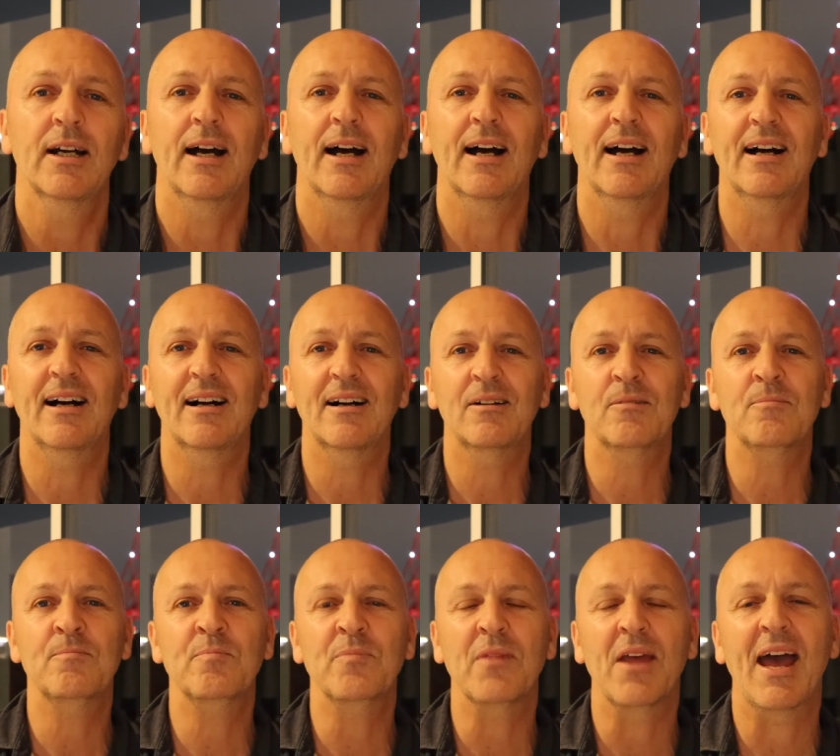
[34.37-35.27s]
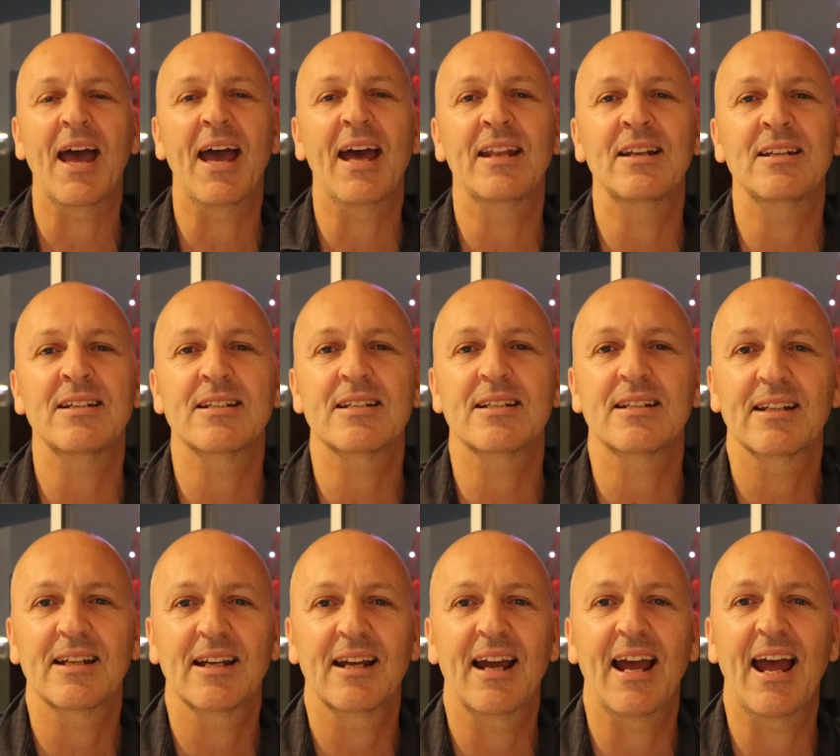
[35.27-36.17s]
and
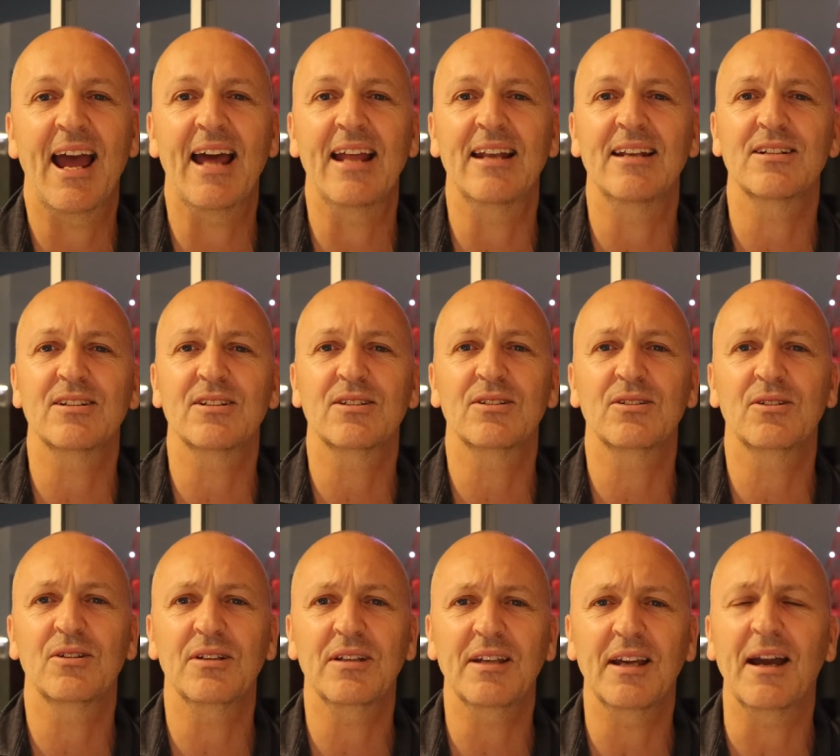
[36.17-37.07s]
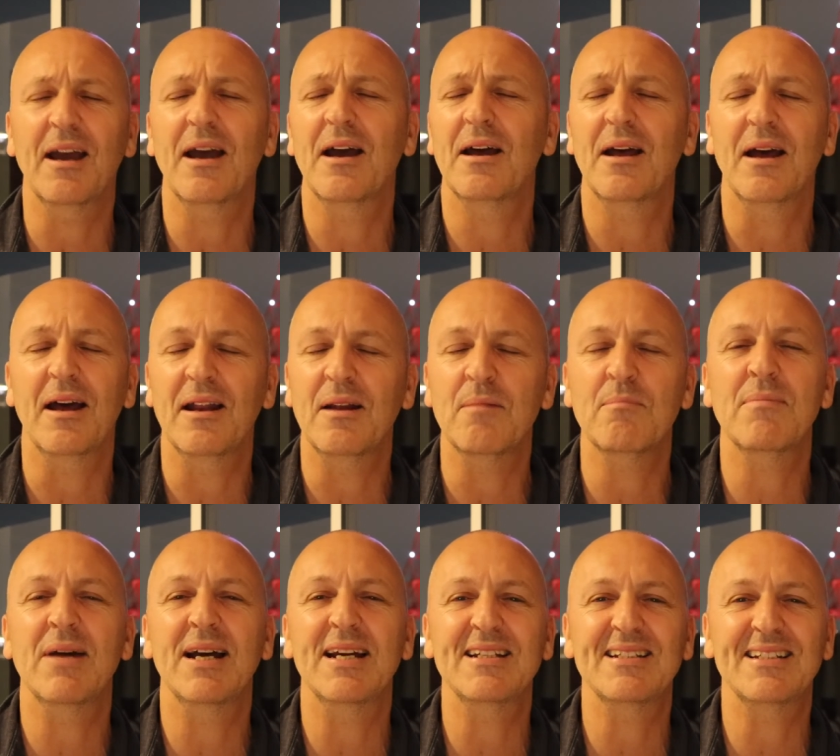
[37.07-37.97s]
an
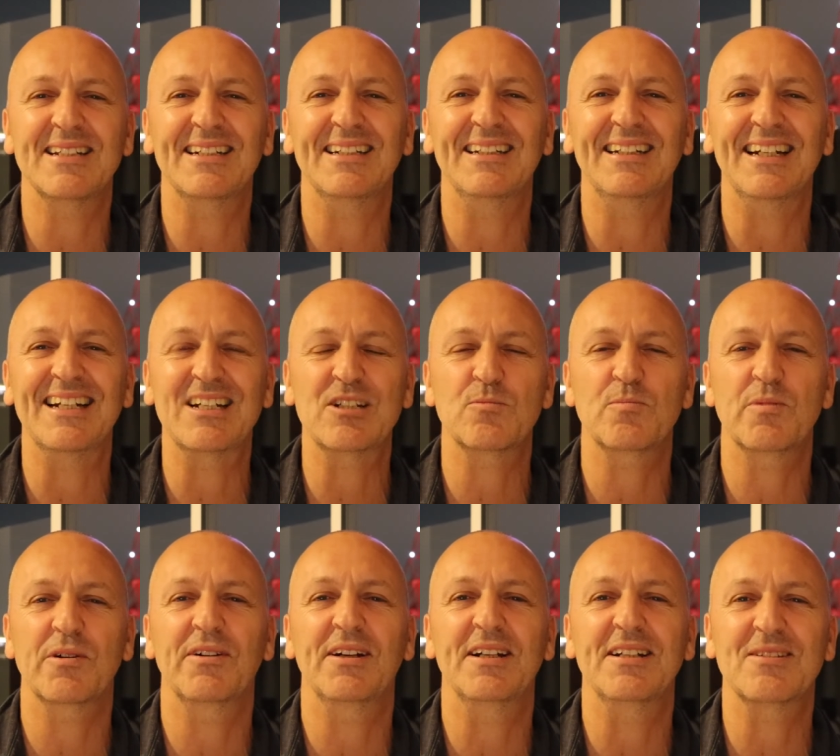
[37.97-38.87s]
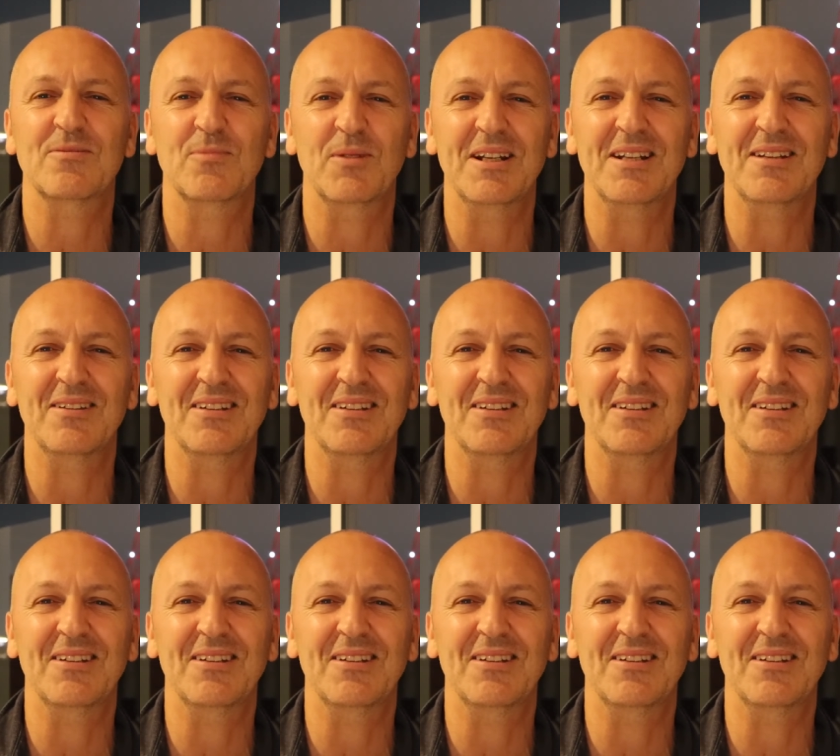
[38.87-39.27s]
amazing experience when you